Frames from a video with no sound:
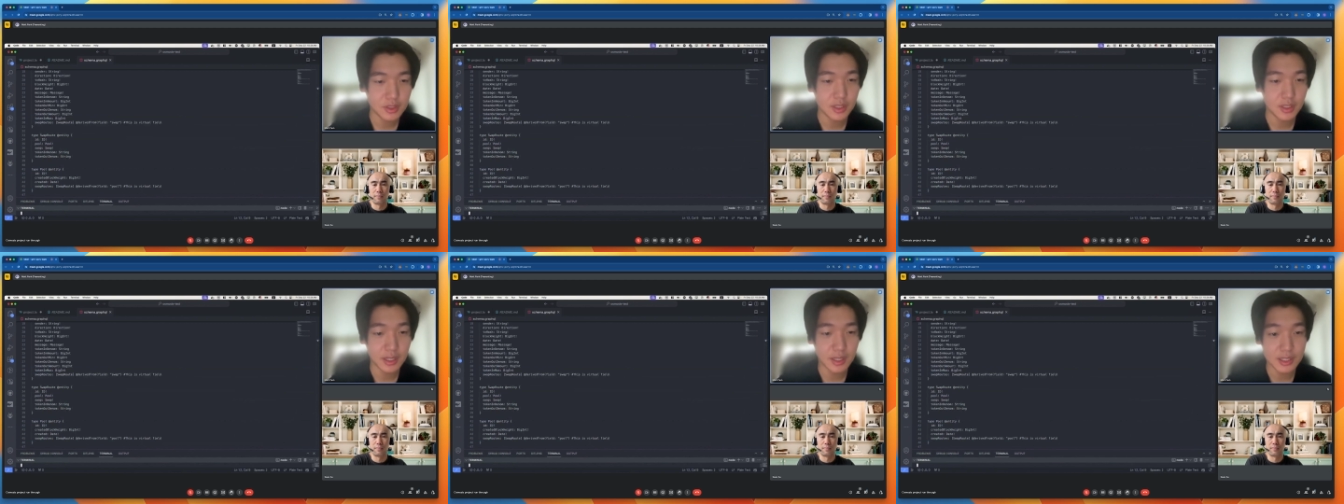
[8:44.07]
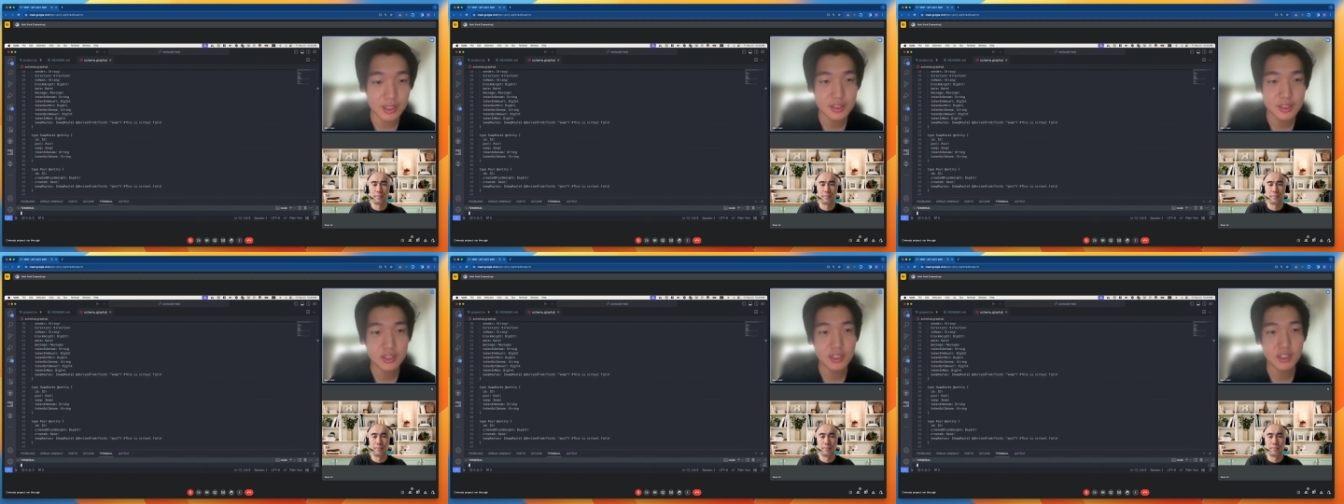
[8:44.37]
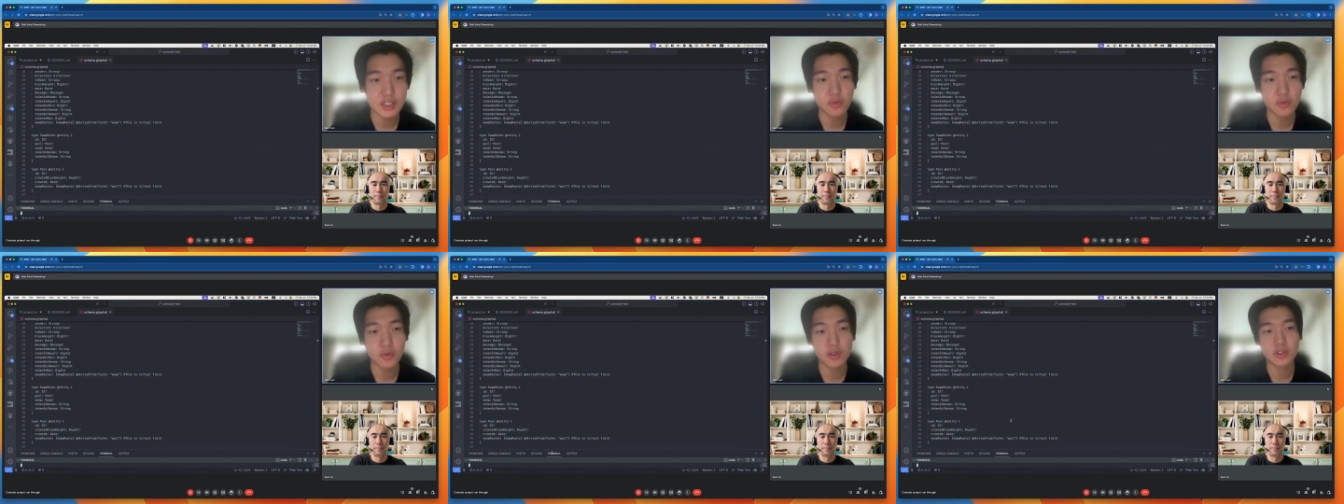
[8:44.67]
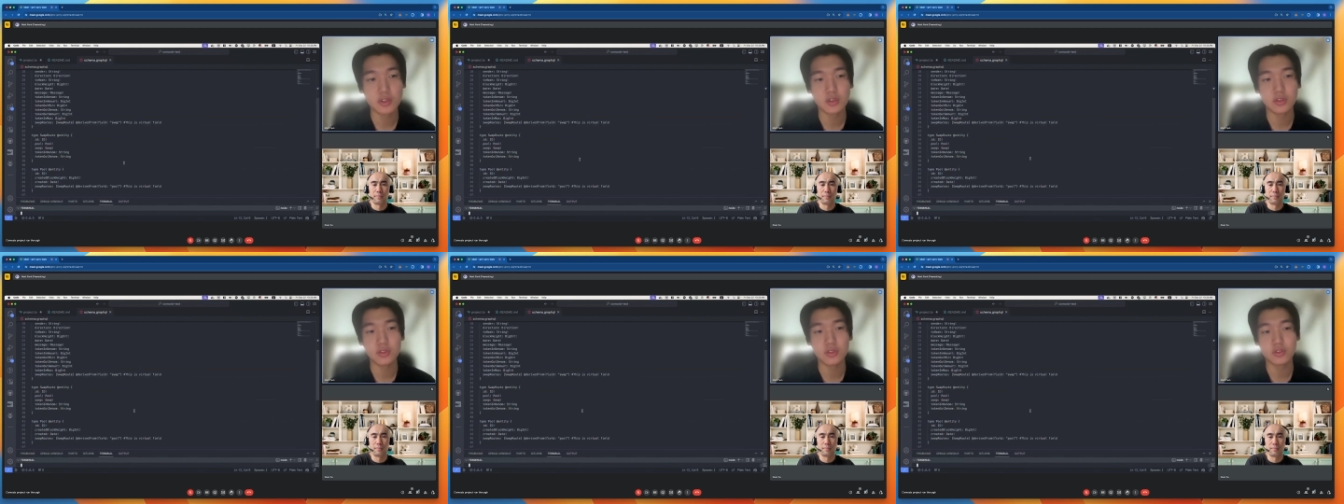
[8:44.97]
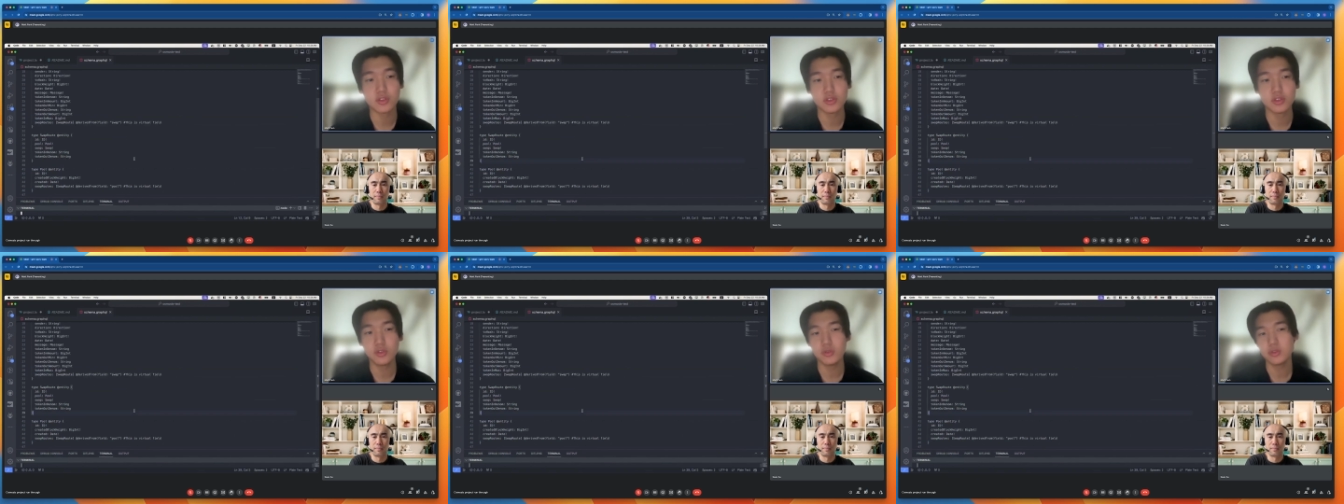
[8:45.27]
the next thing you want to
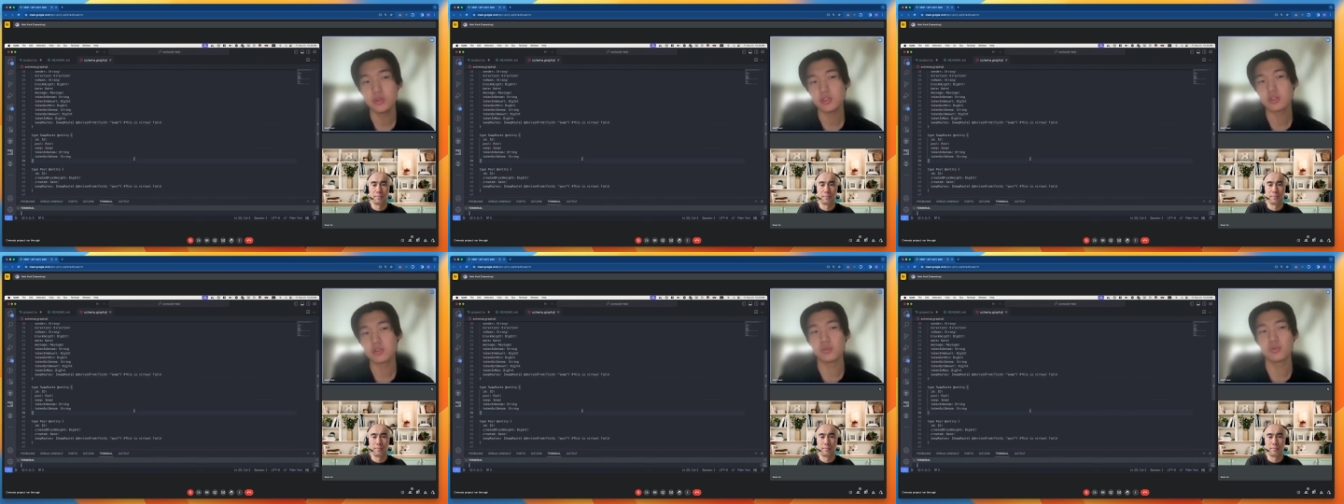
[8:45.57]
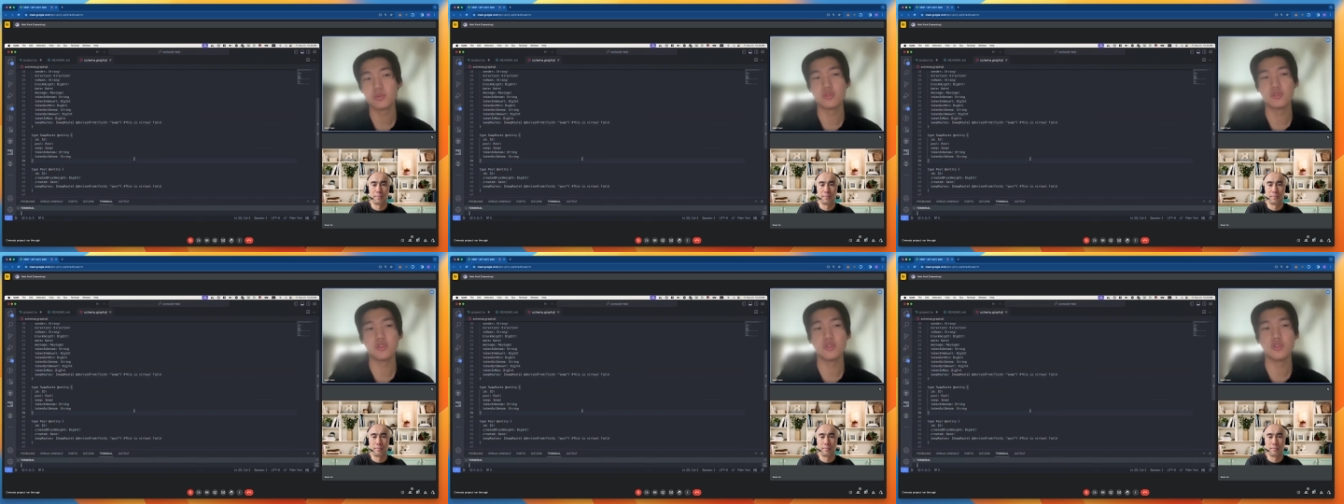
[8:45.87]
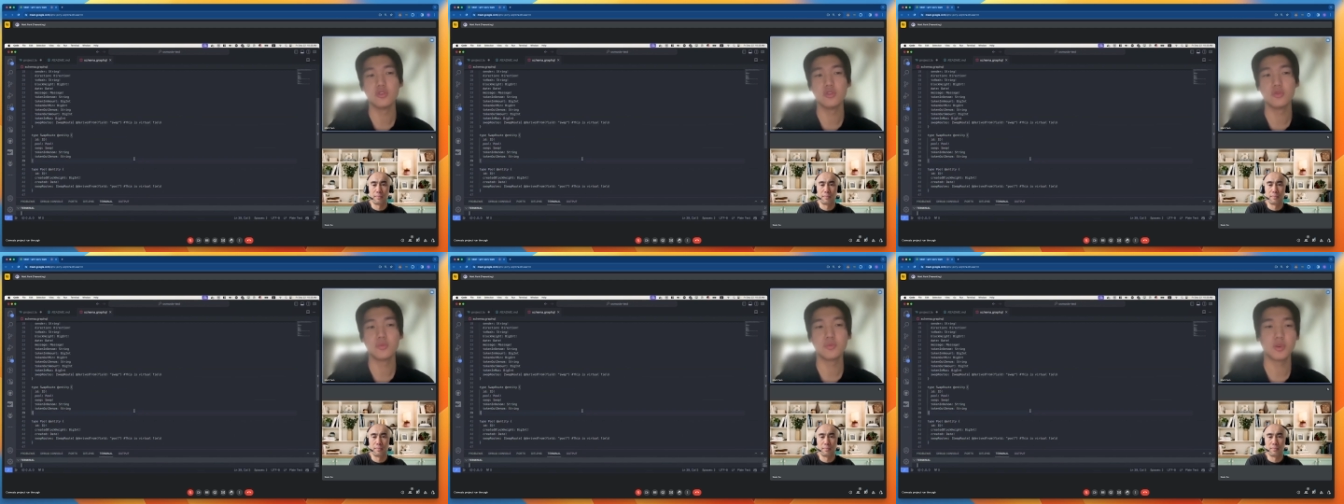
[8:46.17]
do is go to